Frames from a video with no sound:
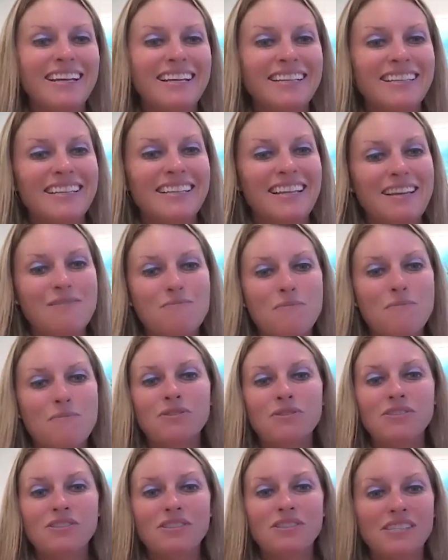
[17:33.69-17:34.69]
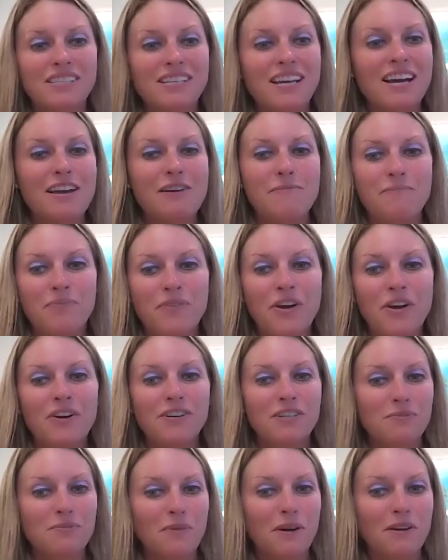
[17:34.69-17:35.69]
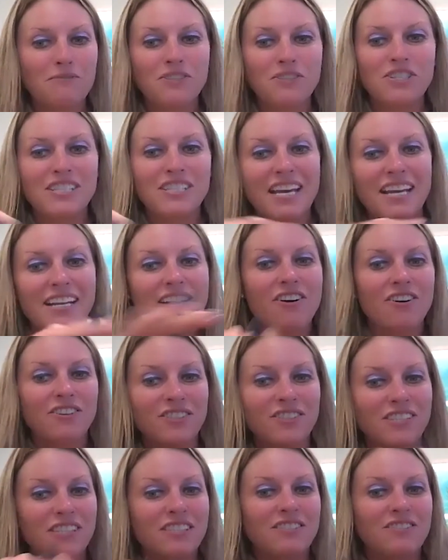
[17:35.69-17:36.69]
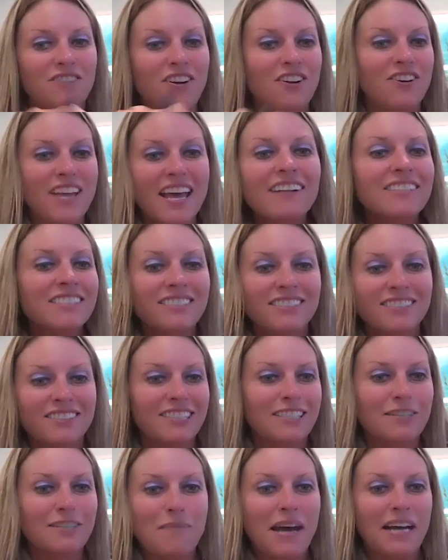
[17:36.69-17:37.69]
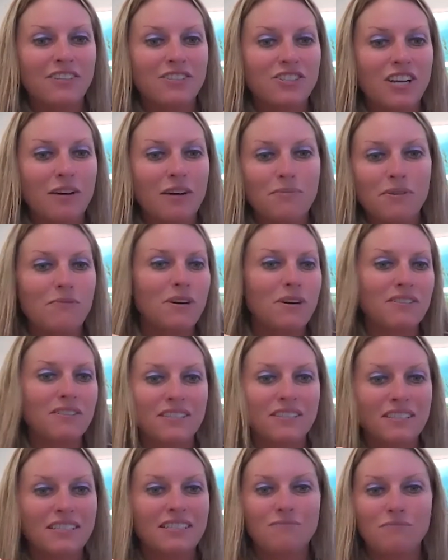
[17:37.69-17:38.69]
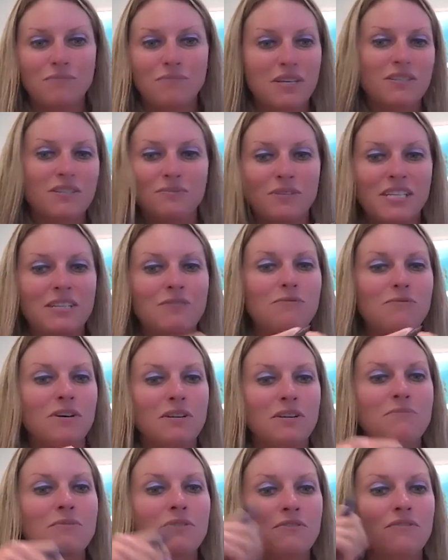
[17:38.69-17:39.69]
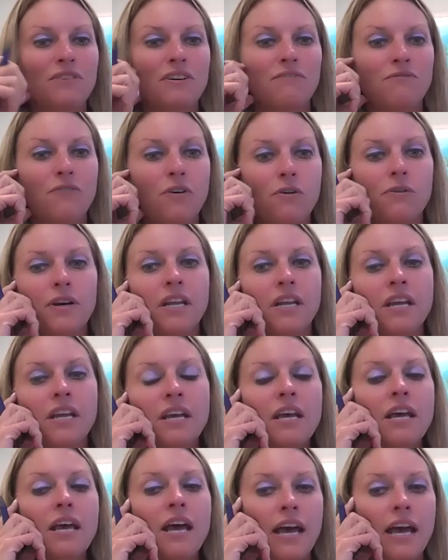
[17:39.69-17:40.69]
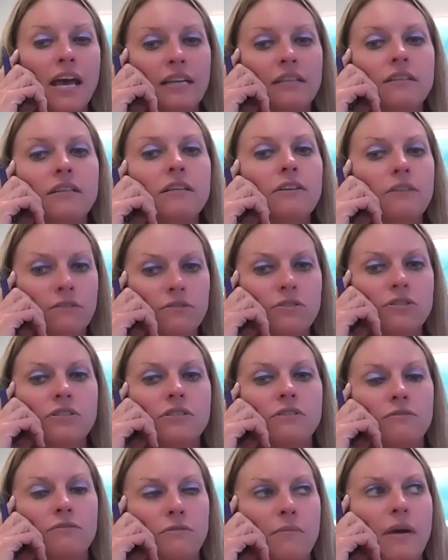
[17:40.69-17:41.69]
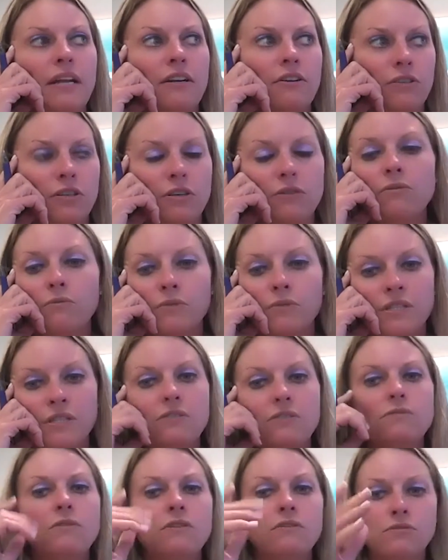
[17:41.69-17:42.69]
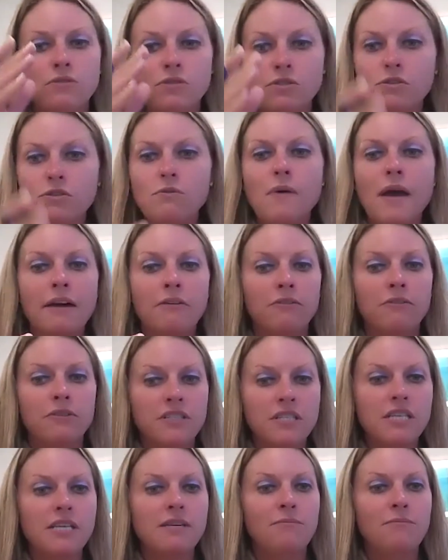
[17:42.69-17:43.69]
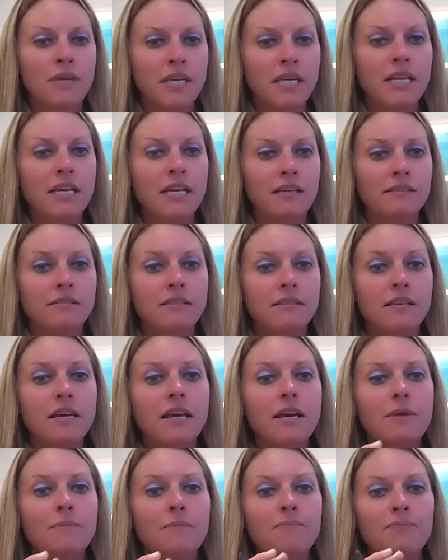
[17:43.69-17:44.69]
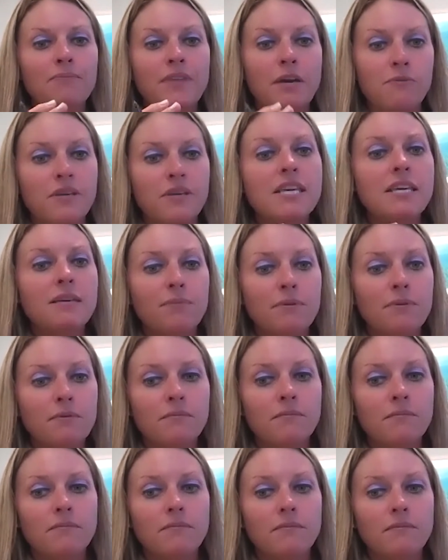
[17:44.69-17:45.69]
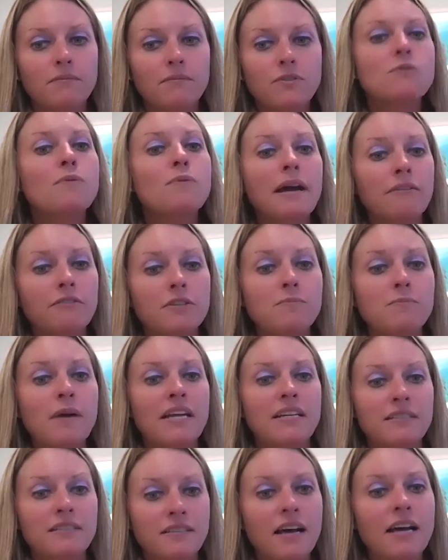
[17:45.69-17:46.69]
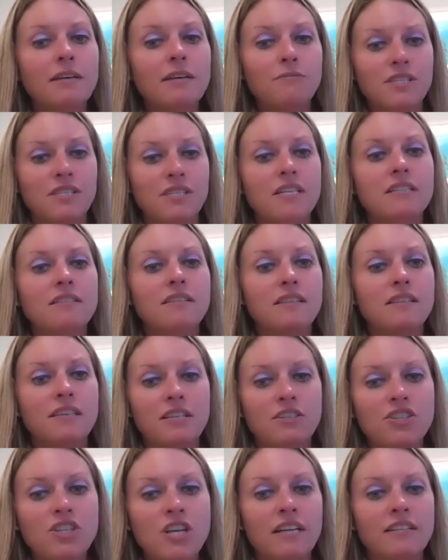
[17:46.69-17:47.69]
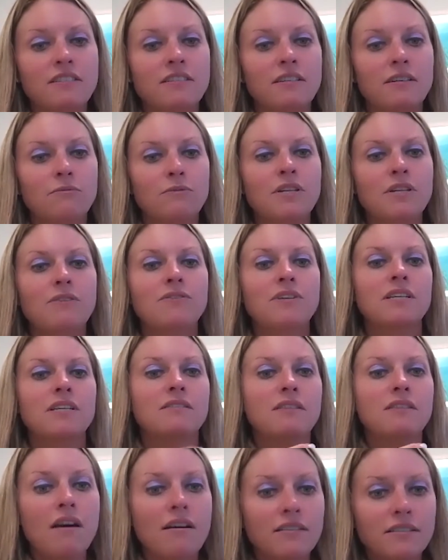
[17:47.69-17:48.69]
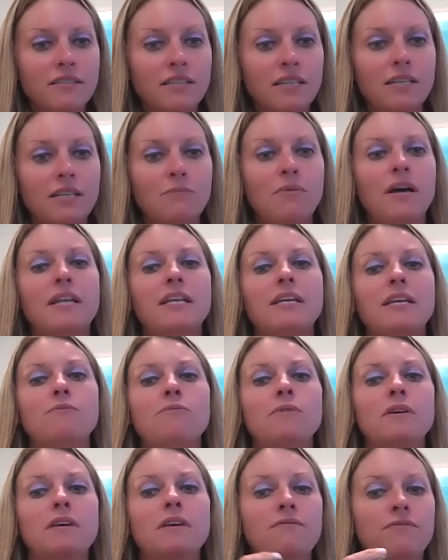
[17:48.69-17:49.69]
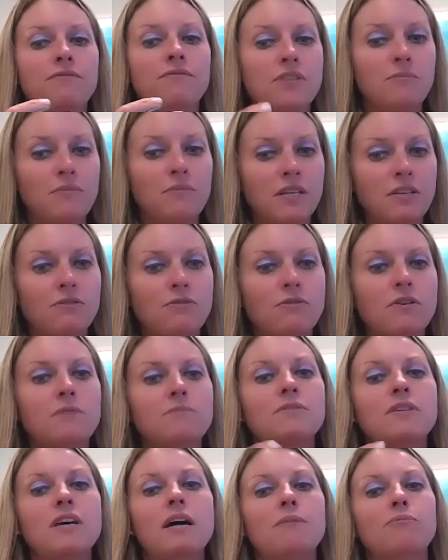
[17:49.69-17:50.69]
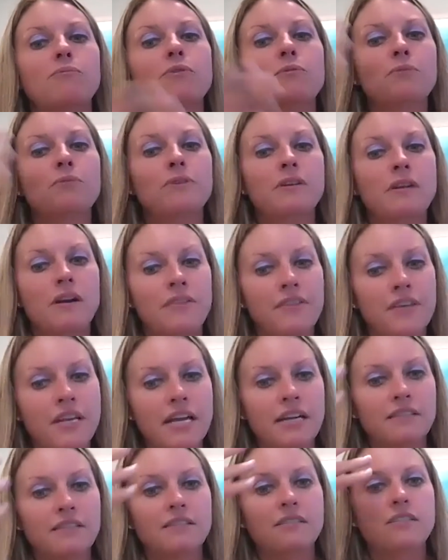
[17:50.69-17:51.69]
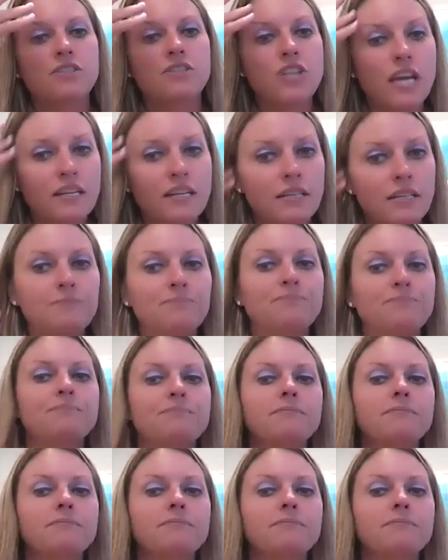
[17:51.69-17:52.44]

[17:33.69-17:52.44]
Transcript: And most of the time, the hardest part was just getting all 6 of our calendars to match up. It wasn't because we didn't want to move it forward. And, just a reminder, we do those 2-hour team meetings and we keep them 2 hours by design. We stick to the agenda. We don't exhaust anybody. If something new comes up, we'll put it on the next agenda.